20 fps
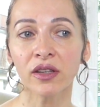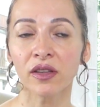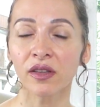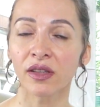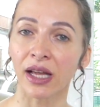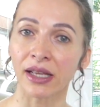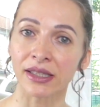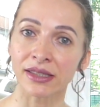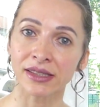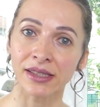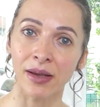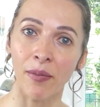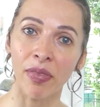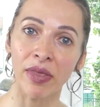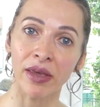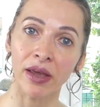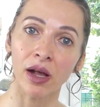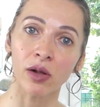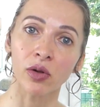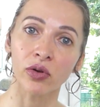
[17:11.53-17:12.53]
that's
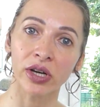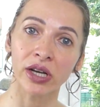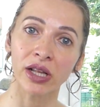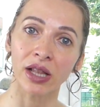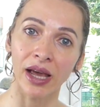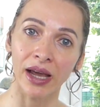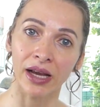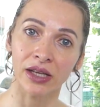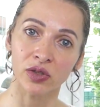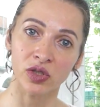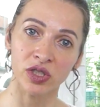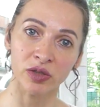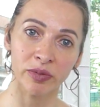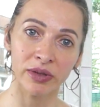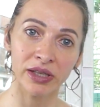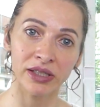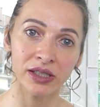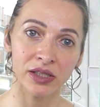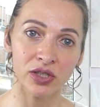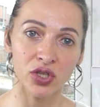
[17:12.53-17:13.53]
something I already like to
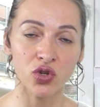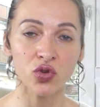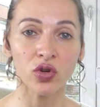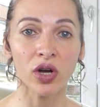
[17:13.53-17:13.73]
split in 2